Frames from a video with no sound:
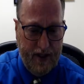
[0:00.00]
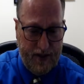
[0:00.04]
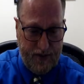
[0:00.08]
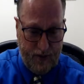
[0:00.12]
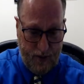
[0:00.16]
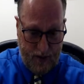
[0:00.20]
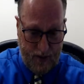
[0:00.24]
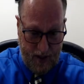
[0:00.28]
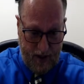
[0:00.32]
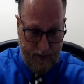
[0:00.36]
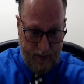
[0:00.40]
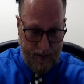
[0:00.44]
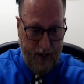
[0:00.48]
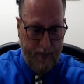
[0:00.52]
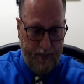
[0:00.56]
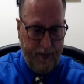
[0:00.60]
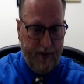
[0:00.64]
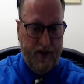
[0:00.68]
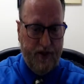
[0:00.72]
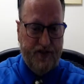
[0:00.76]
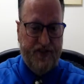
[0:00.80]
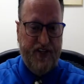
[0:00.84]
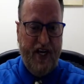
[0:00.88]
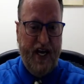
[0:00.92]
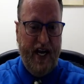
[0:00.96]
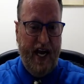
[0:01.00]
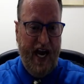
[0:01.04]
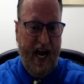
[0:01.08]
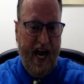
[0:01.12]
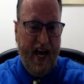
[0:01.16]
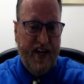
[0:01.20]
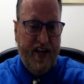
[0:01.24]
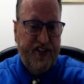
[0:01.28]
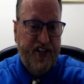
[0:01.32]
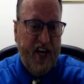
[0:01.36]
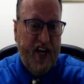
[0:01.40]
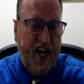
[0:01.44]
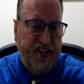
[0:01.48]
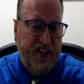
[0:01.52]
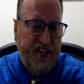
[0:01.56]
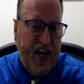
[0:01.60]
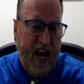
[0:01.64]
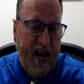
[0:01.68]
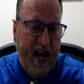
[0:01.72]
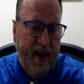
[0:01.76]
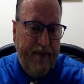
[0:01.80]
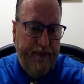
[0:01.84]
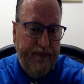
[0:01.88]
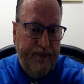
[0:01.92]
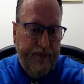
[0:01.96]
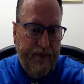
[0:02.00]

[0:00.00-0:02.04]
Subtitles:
will come up and it'll say, SSN.